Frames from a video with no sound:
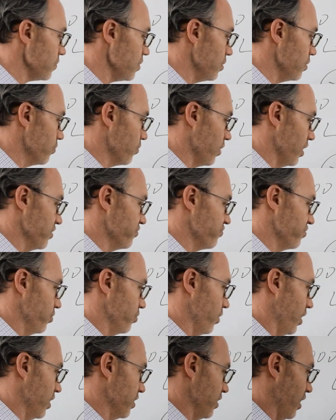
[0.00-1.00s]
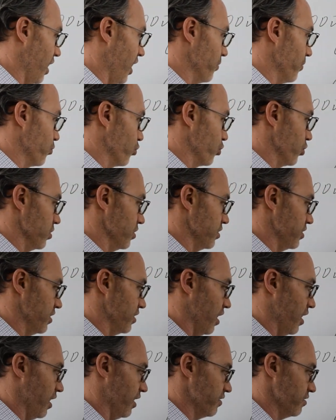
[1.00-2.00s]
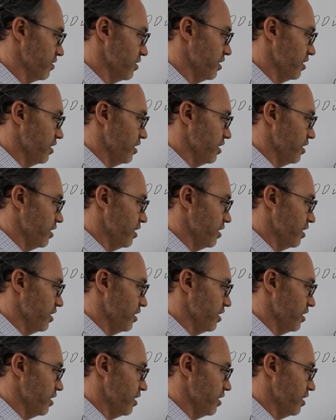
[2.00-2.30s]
Right, so I'm really not,